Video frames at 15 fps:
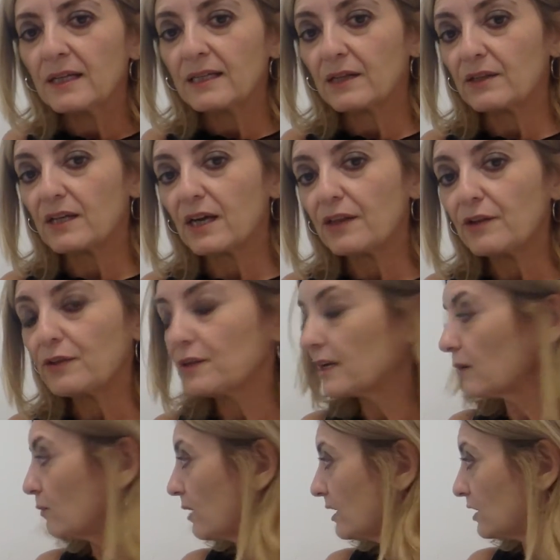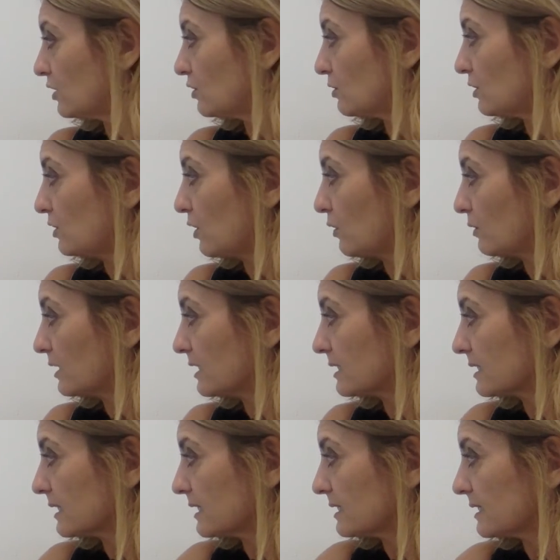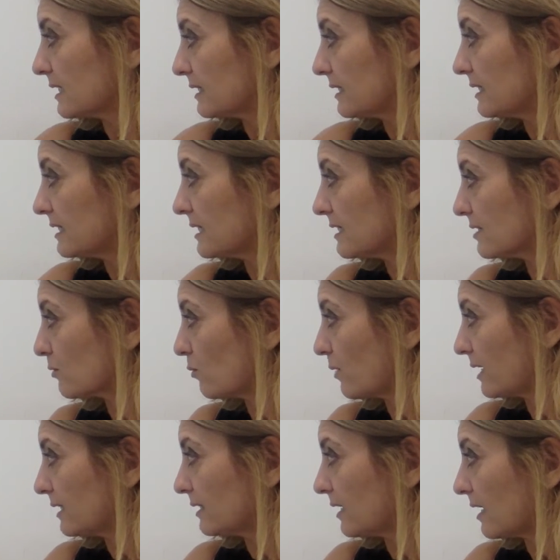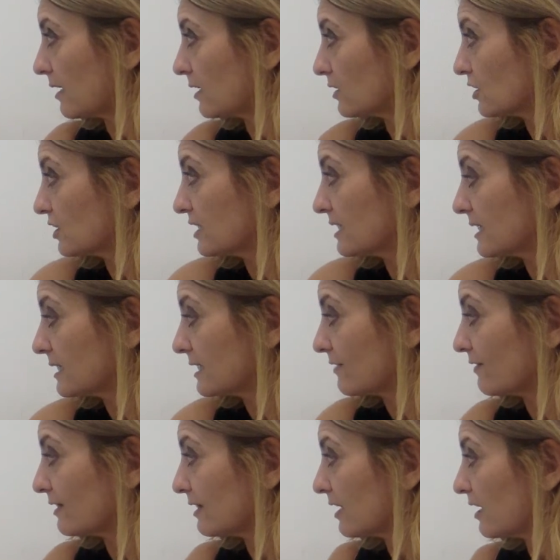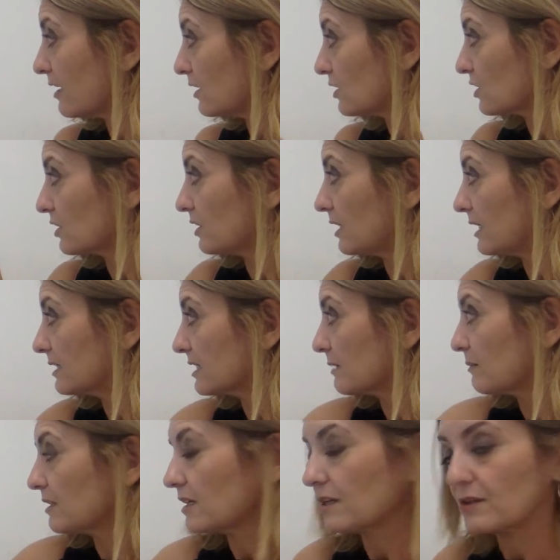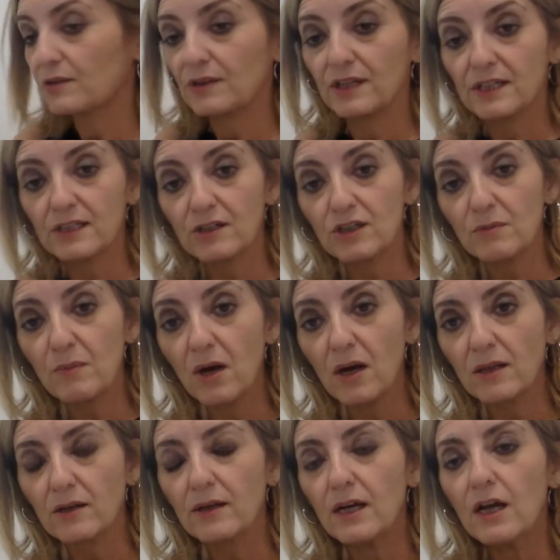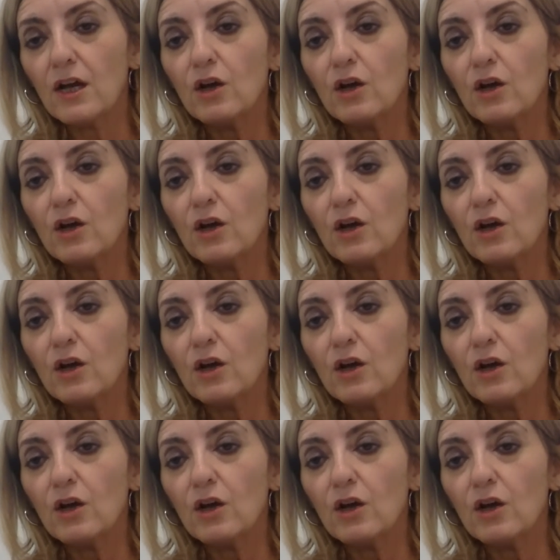Now, the other thing I wanted you to notice is that this is quite large. This is even larger, and some of the other things are smaller.